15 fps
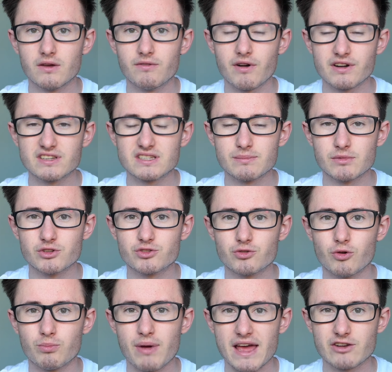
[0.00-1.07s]
very similar
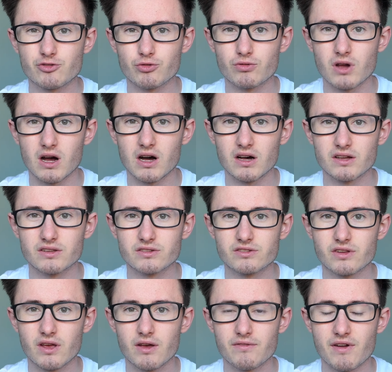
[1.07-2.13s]
to a petrol car's,